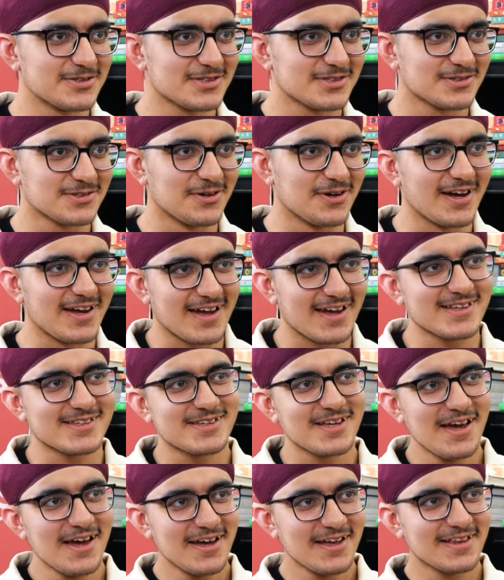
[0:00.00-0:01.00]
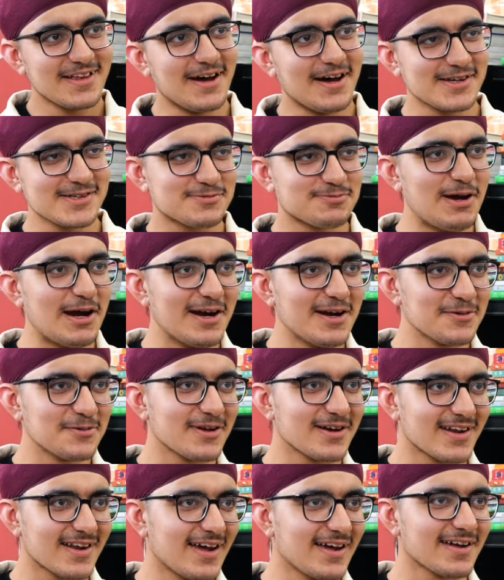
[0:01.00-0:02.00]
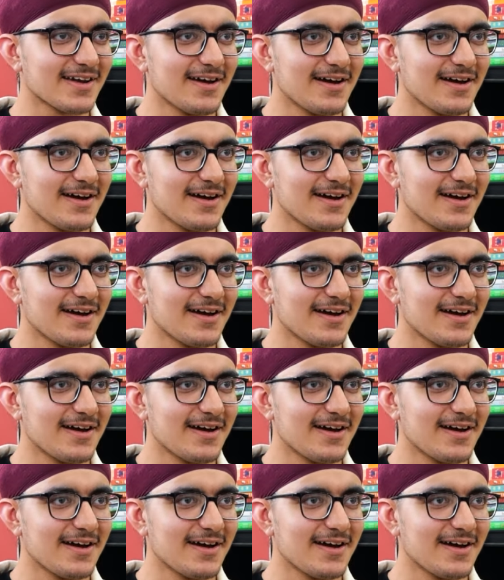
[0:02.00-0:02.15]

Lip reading: So I guess the husband will rank